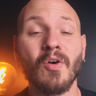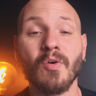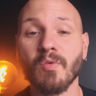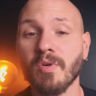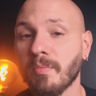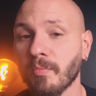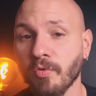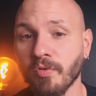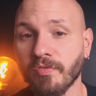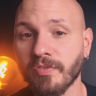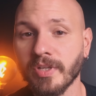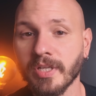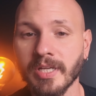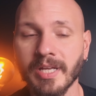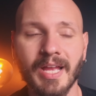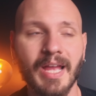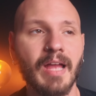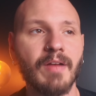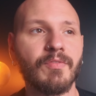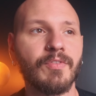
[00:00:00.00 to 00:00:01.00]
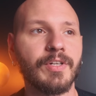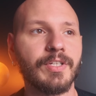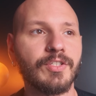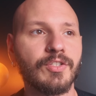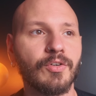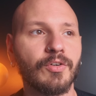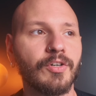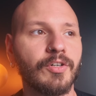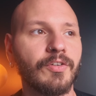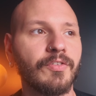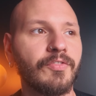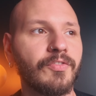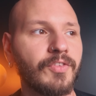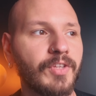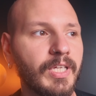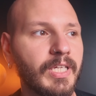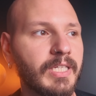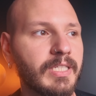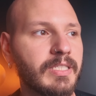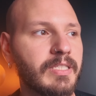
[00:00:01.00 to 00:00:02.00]
removing every sort of
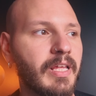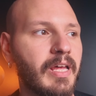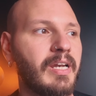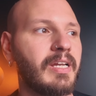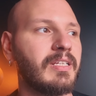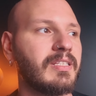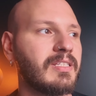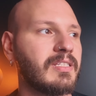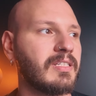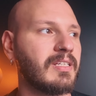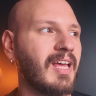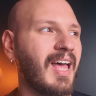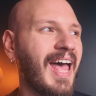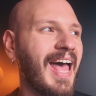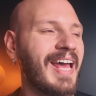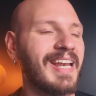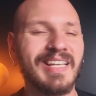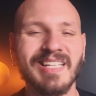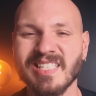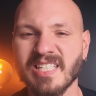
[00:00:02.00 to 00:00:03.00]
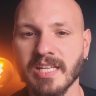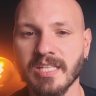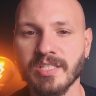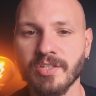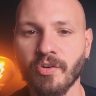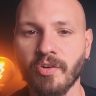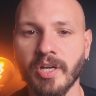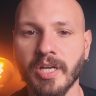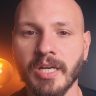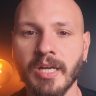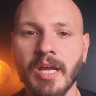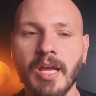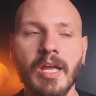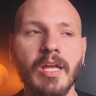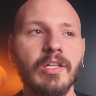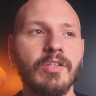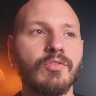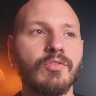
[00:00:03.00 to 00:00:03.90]
things that it's unnecessary